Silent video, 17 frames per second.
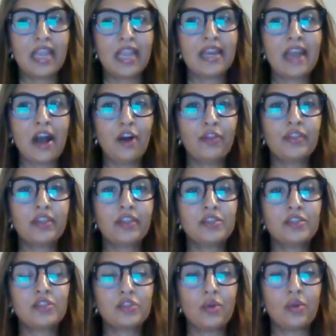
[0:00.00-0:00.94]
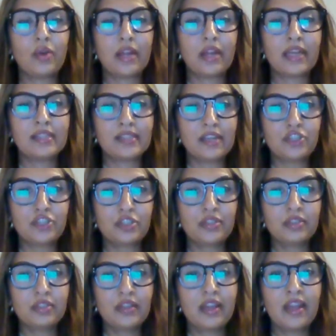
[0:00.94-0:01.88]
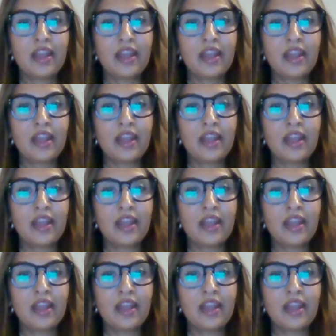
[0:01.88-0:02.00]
in health is so essential,